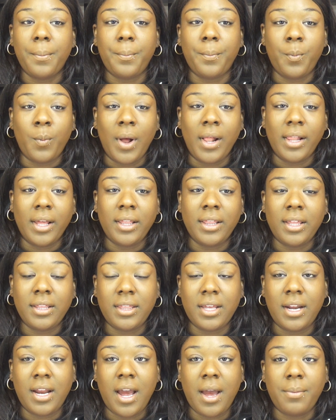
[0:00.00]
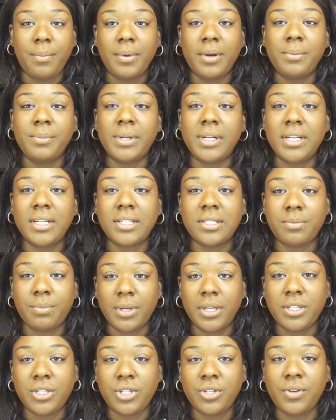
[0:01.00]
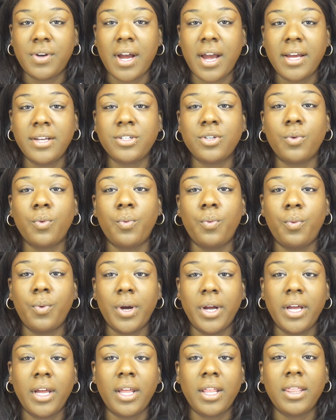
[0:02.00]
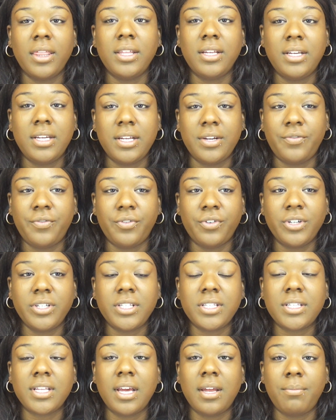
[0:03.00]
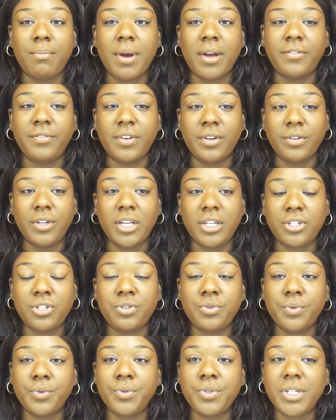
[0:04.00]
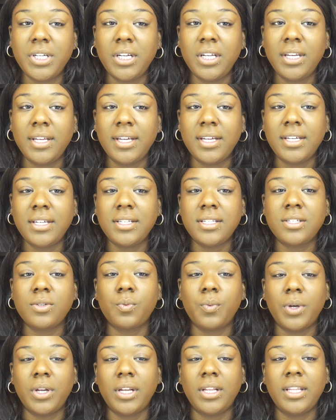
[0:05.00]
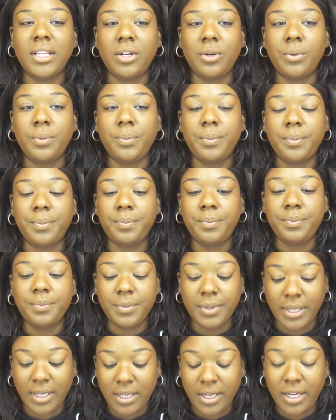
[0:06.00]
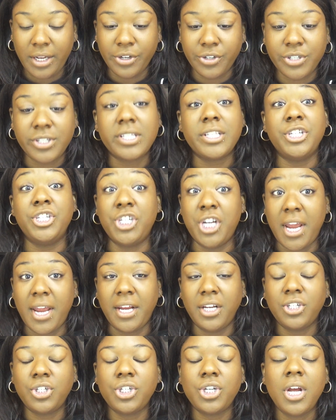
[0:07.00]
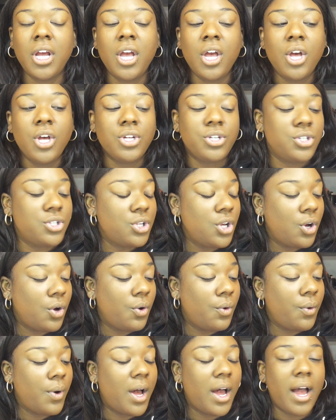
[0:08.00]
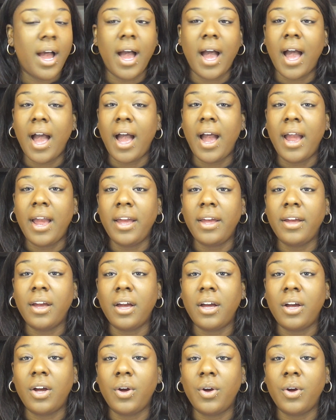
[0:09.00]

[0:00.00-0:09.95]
while I let that happen, I'm going to explain to you guys what the difference in my foundation routine is, what a little, like, here's the change. So I